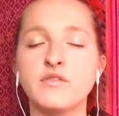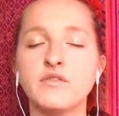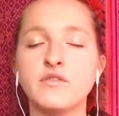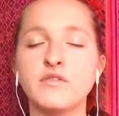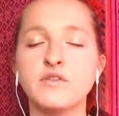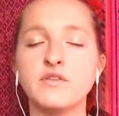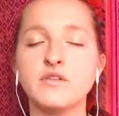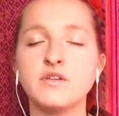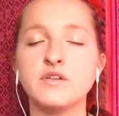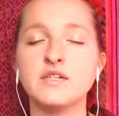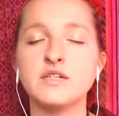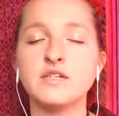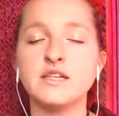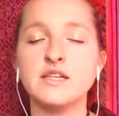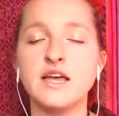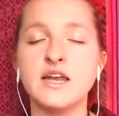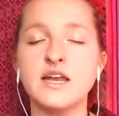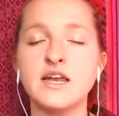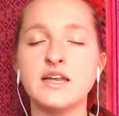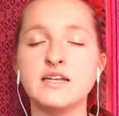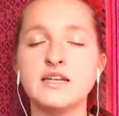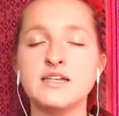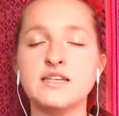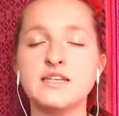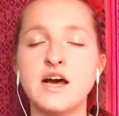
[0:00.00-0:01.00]
to
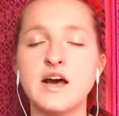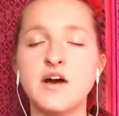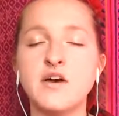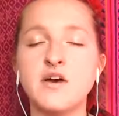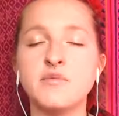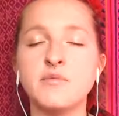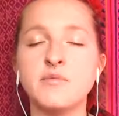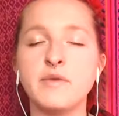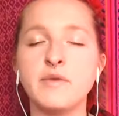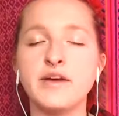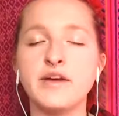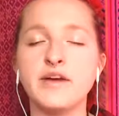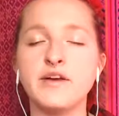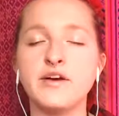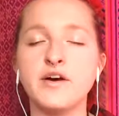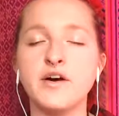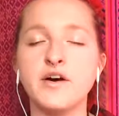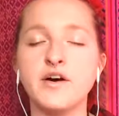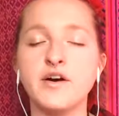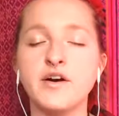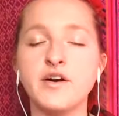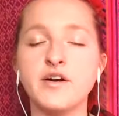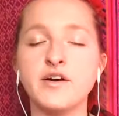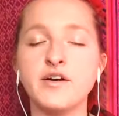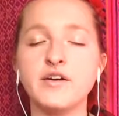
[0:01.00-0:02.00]
letting down my
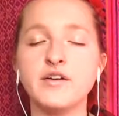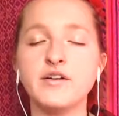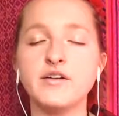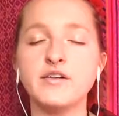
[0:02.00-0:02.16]
guard